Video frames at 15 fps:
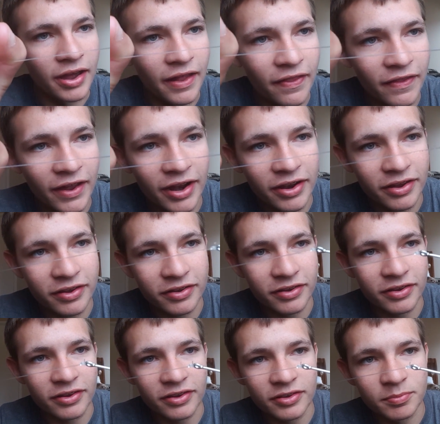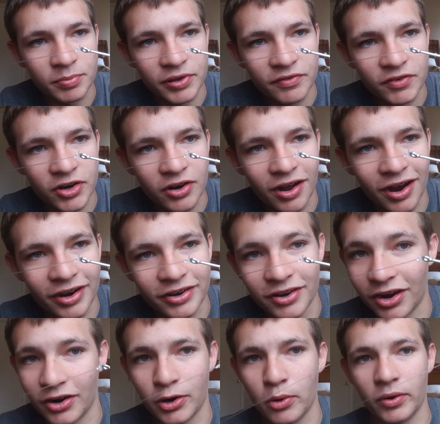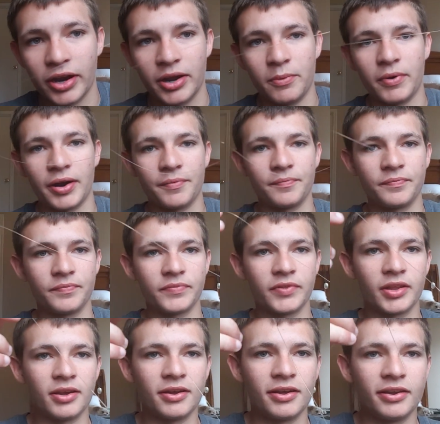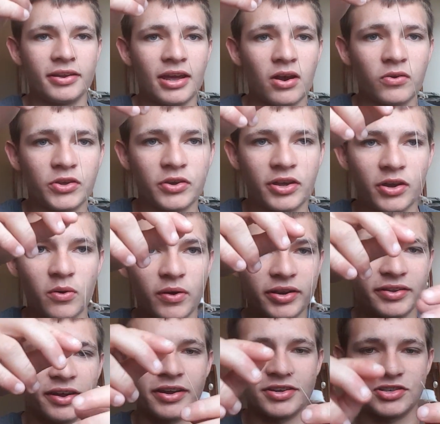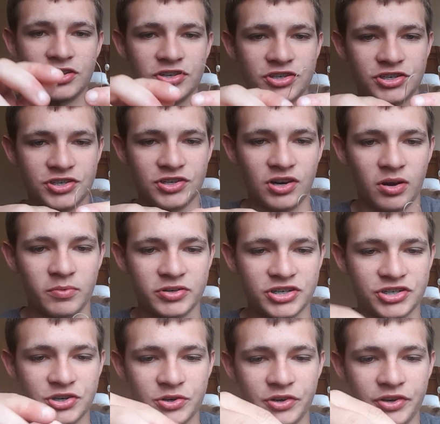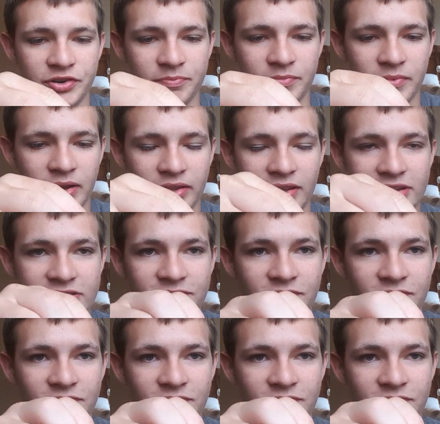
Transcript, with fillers: and that is, believe it or not, not going anywhere. Now you can go and tie a surgeon's knot, which I showed you in my last